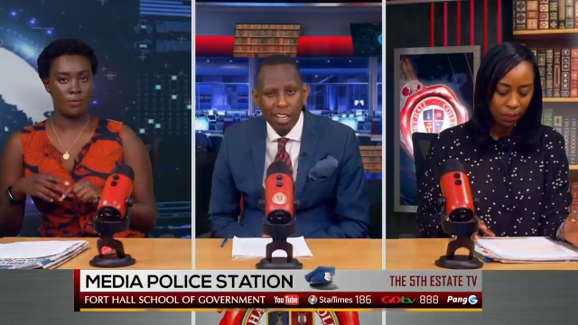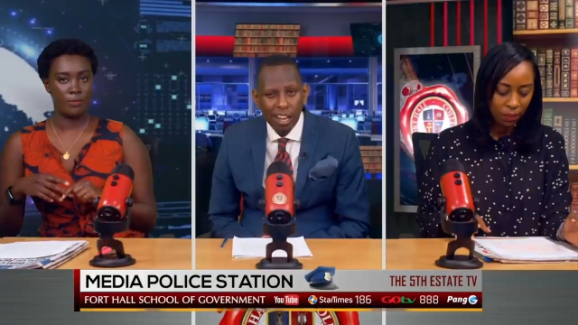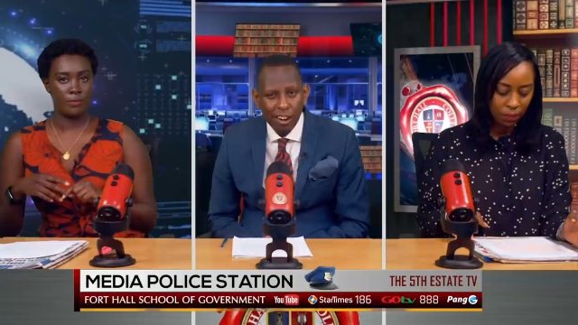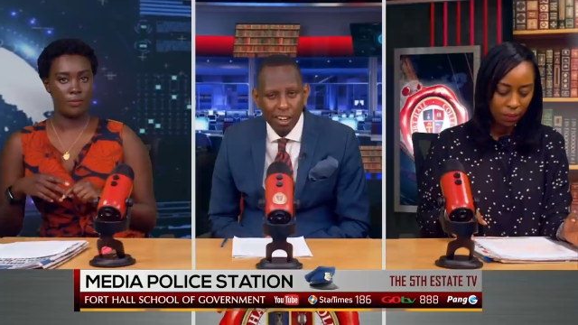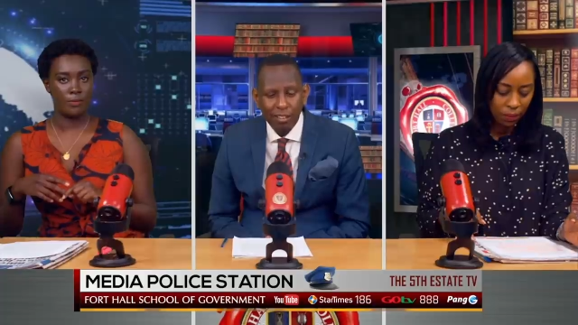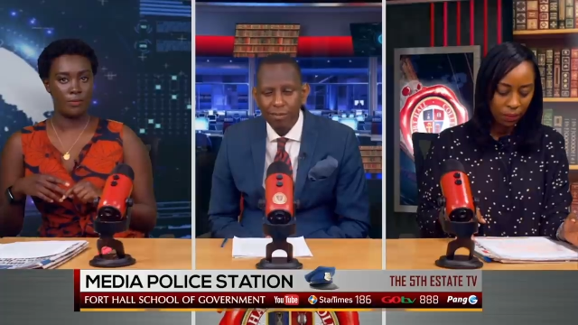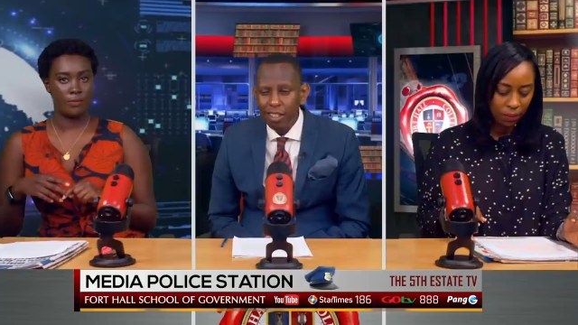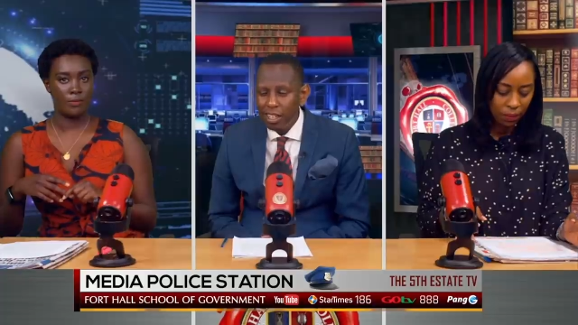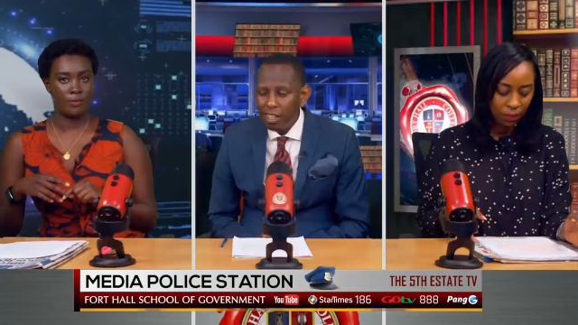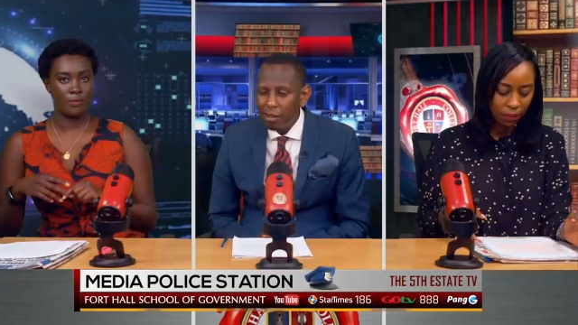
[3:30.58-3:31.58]
Speaker 1: Karen,
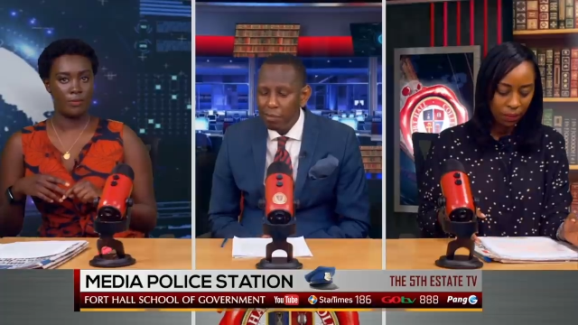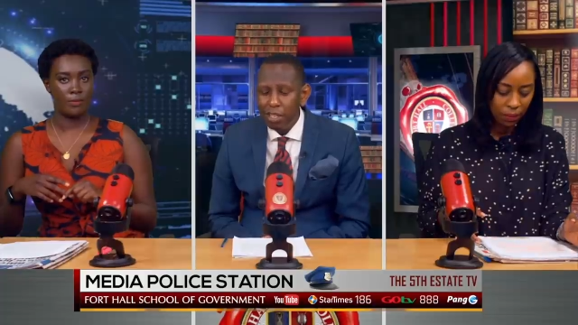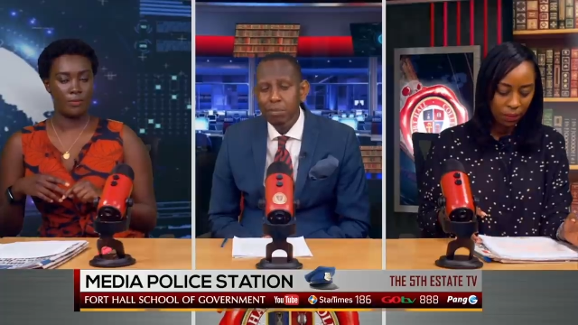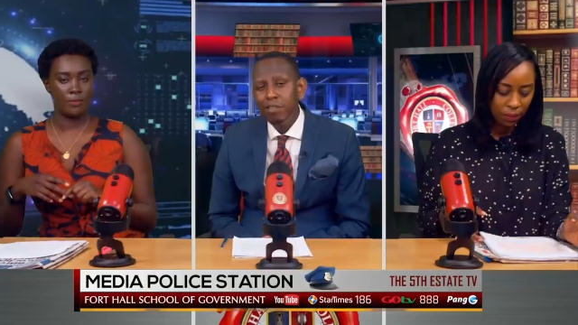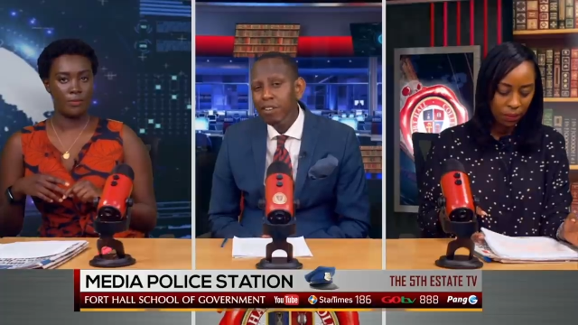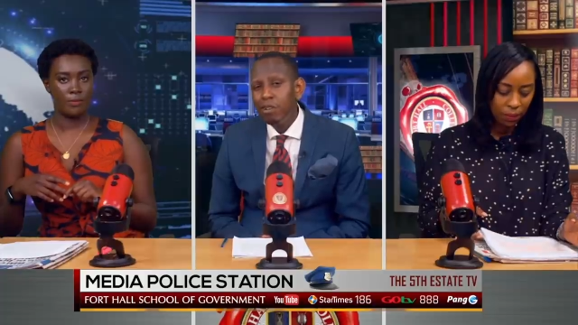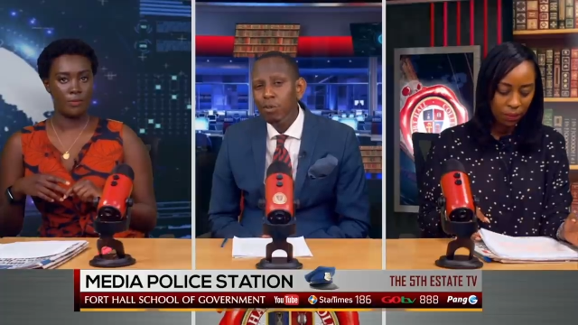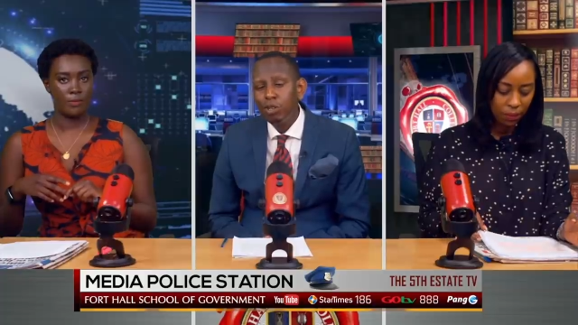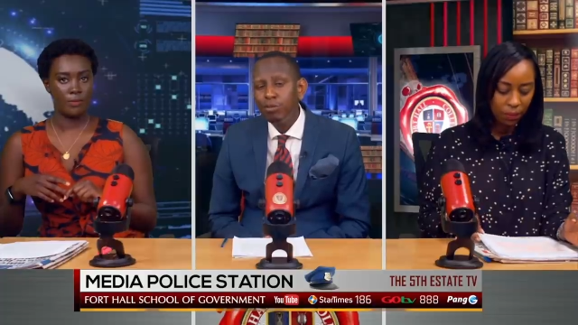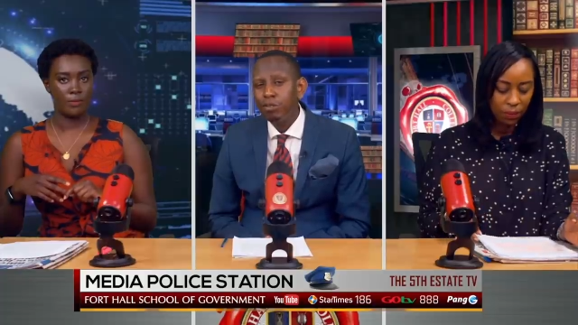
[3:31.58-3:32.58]
please be very
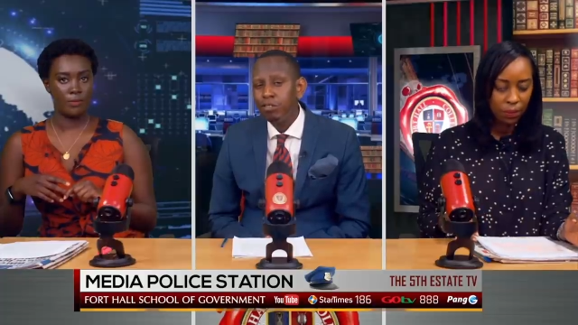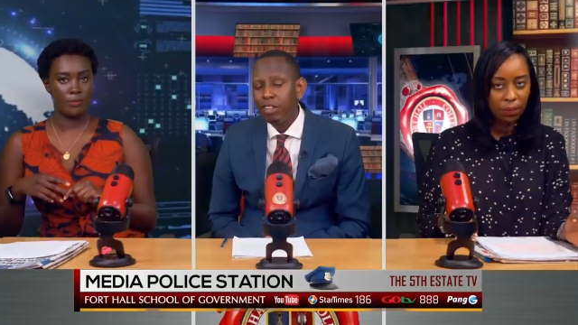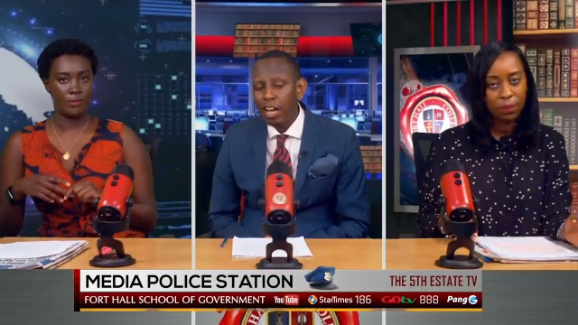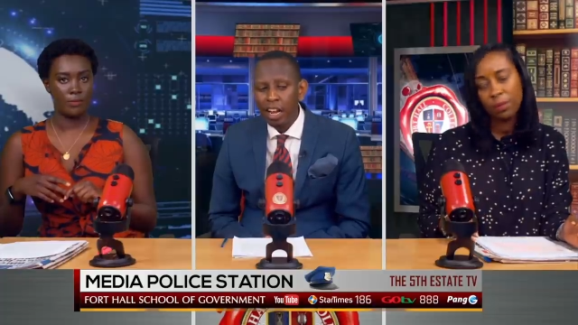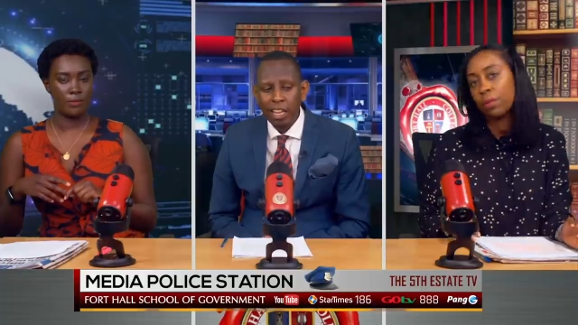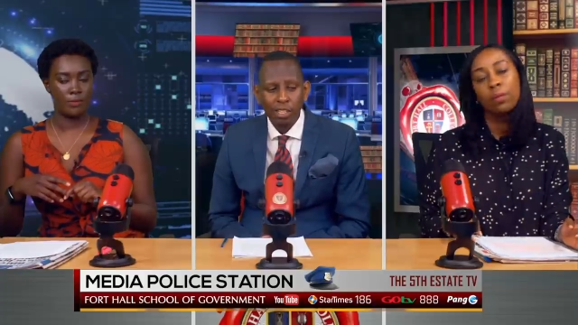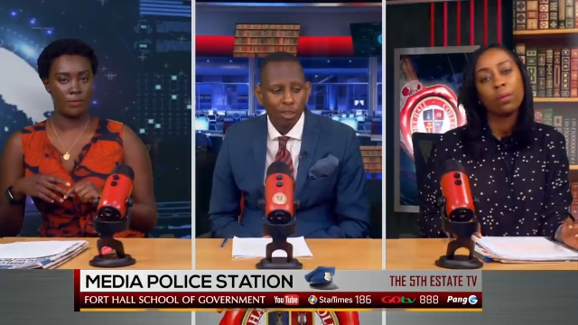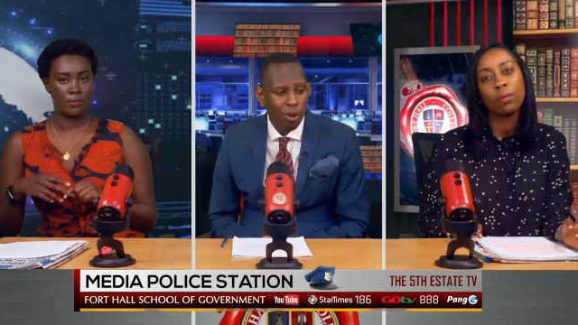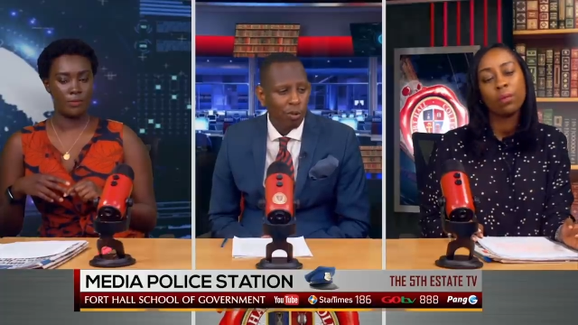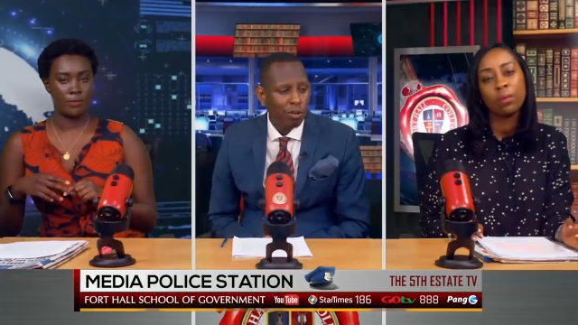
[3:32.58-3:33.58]
watchful. And I
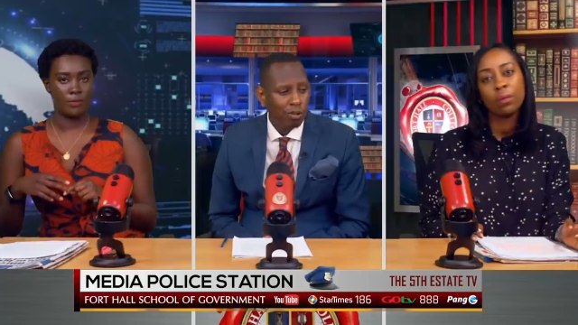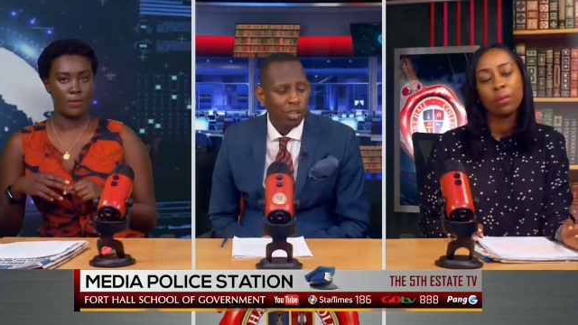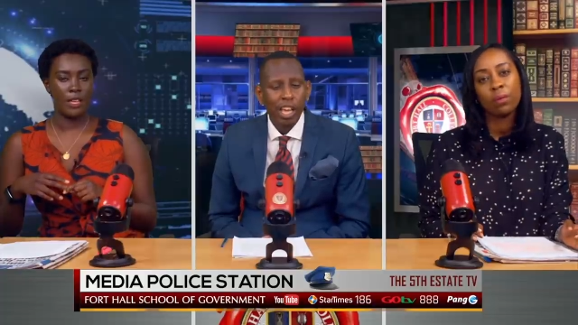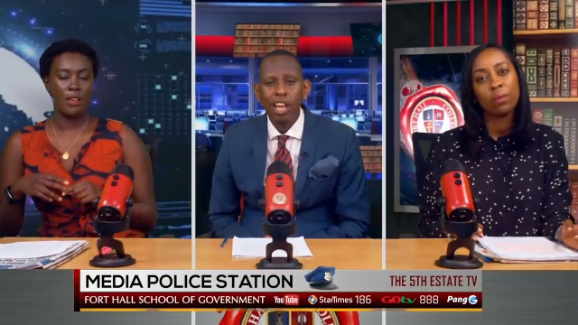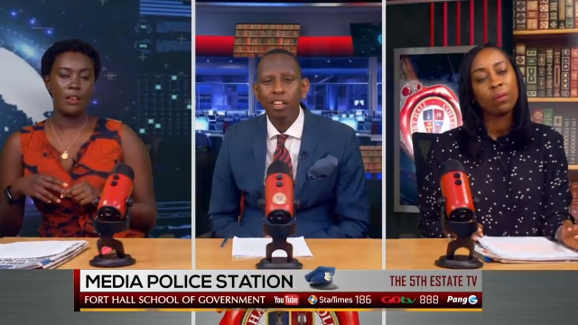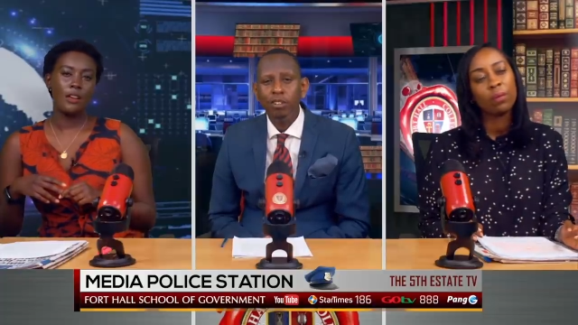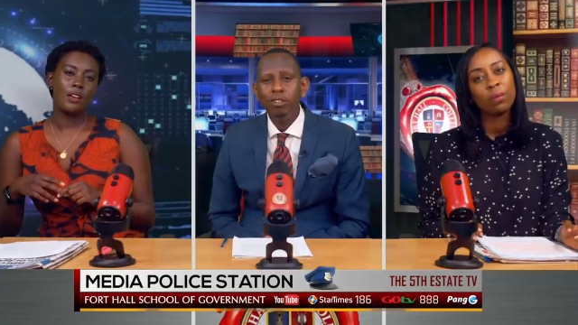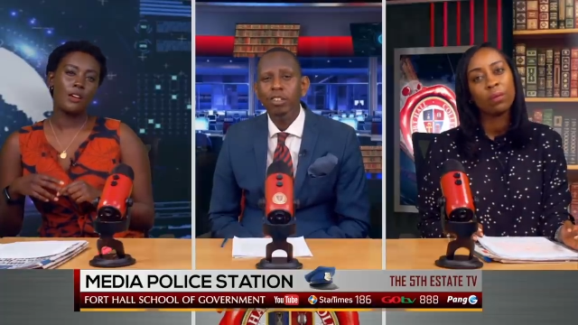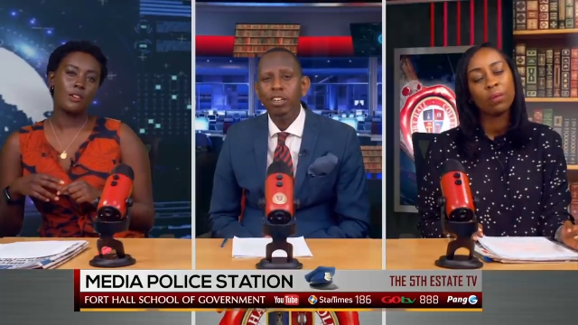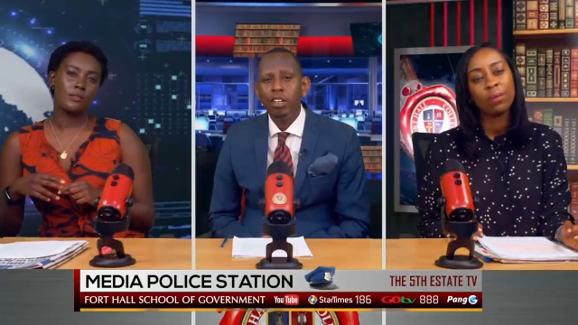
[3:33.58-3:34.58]
don't want to scare you
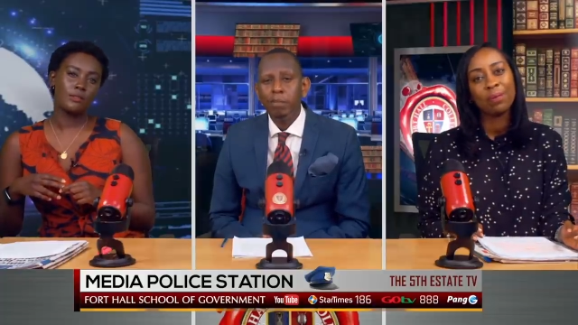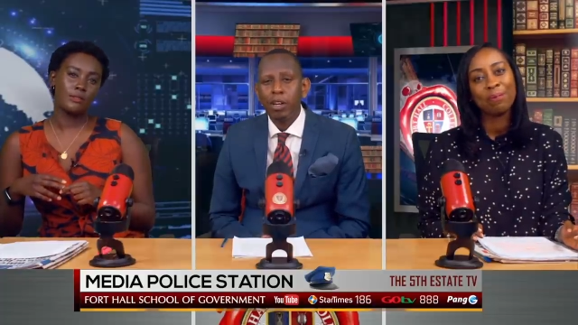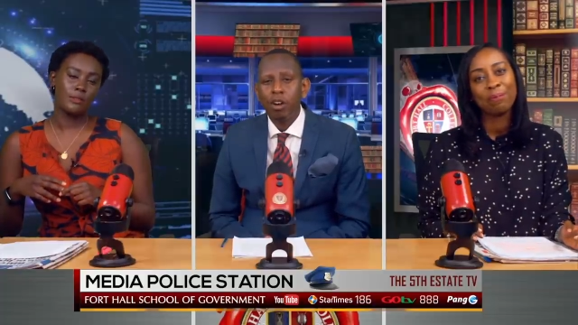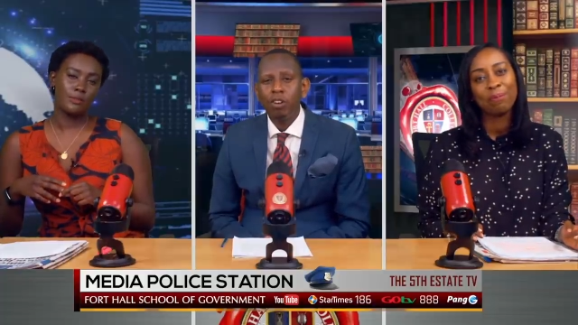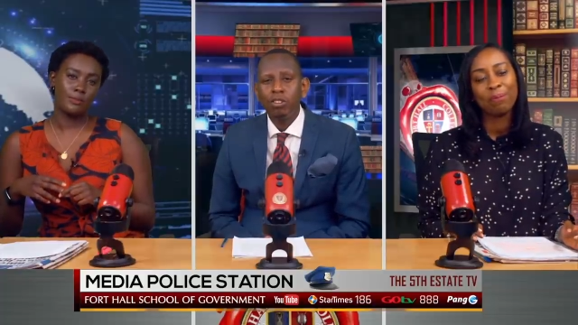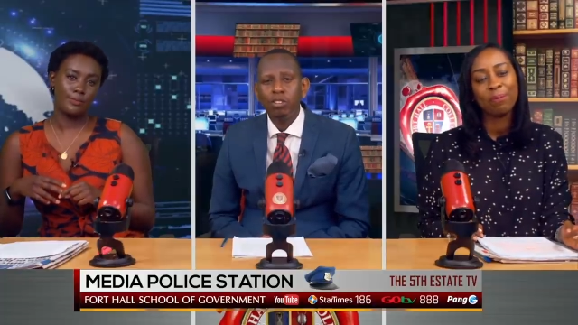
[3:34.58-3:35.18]
because